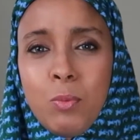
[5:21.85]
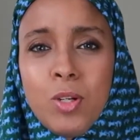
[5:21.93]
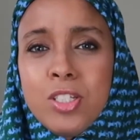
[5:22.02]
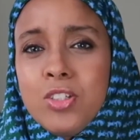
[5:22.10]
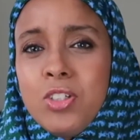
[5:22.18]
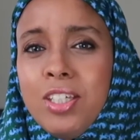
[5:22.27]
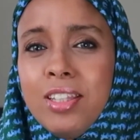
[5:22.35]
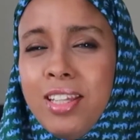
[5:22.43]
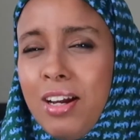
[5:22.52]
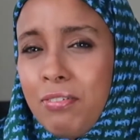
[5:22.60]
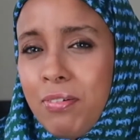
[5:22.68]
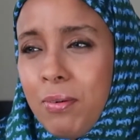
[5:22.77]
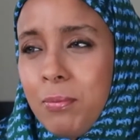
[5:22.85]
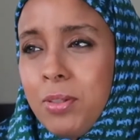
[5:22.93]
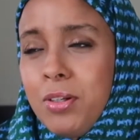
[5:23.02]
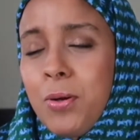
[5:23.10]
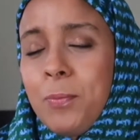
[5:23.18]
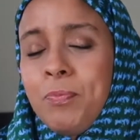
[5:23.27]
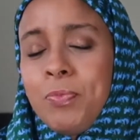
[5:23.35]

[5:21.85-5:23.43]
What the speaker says: Where did you get that from, you know?